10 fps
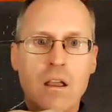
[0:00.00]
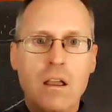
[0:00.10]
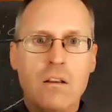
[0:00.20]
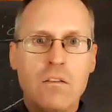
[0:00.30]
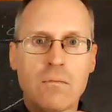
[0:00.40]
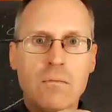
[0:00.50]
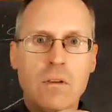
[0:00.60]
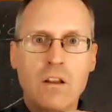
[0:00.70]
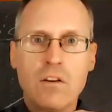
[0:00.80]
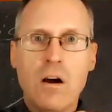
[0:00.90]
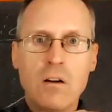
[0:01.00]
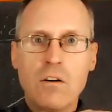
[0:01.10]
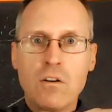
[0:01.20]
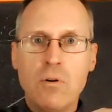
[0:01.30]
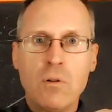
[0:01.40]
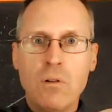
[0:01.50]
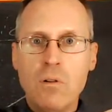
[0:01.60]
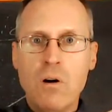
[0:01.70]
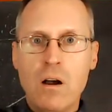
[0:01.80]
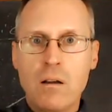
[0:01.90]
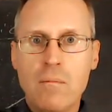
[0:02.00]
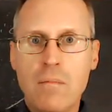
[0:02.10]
it's harder to pull along.